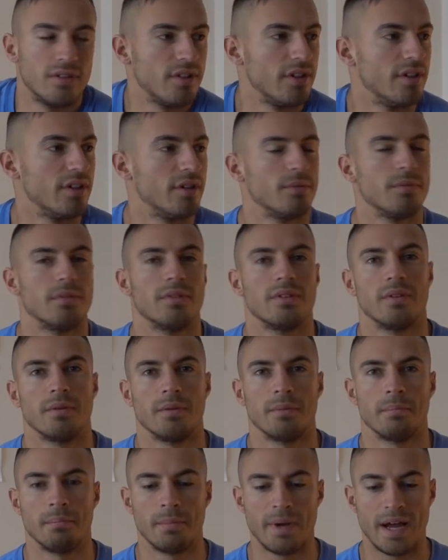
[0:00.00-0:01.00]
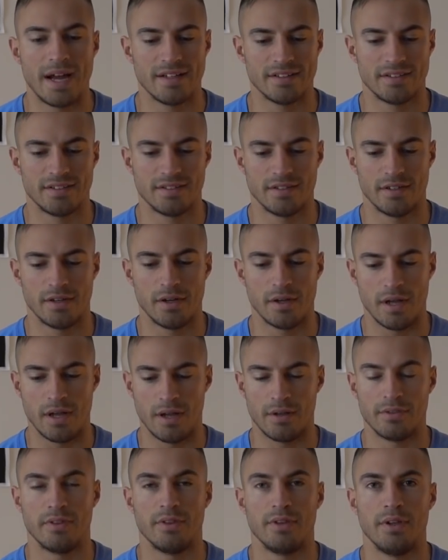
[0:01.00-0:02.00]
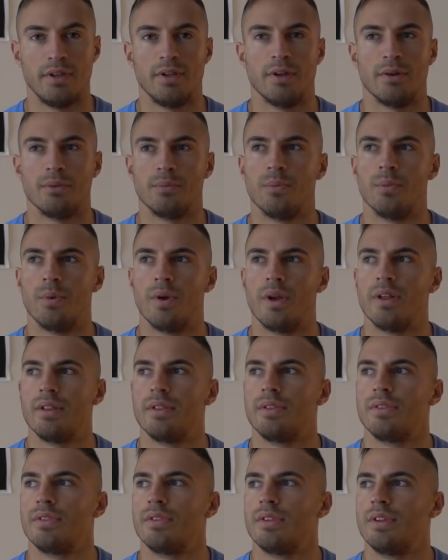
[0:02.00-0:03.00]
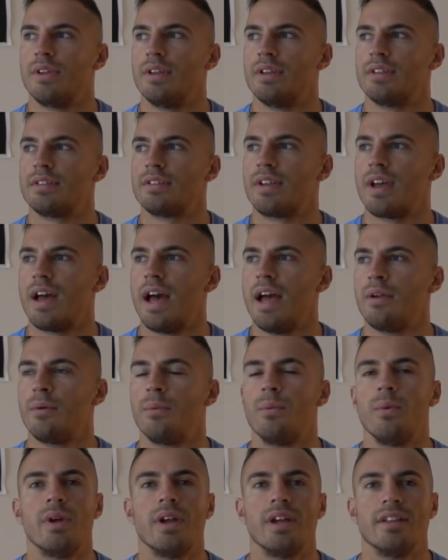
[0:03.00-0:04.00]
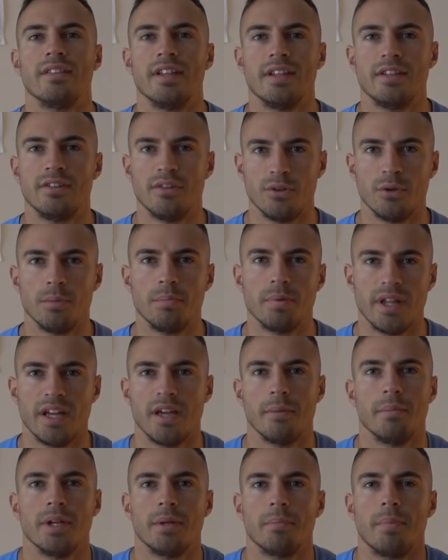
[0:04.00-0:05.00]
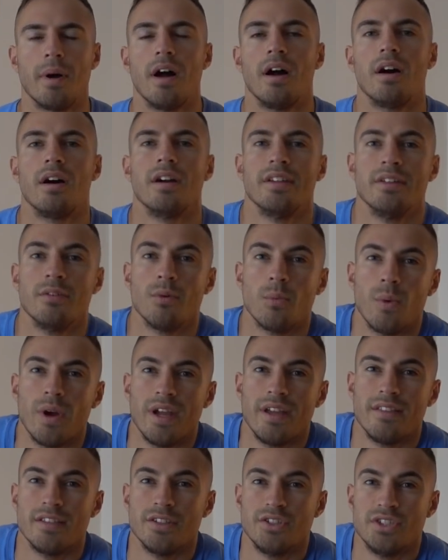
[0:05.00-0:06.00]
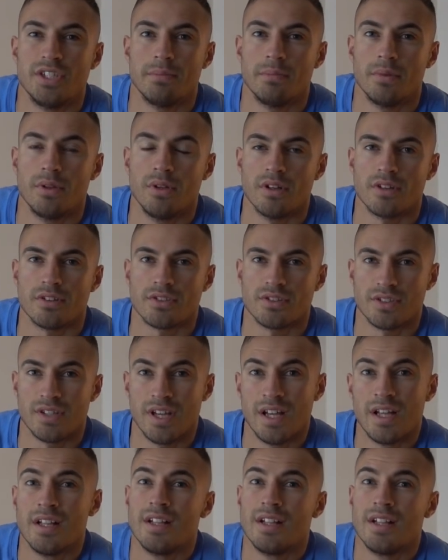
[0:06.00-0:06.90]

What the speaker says: You know, mats, you know, it's kind of weird. They do play a big part in the way the gym looks.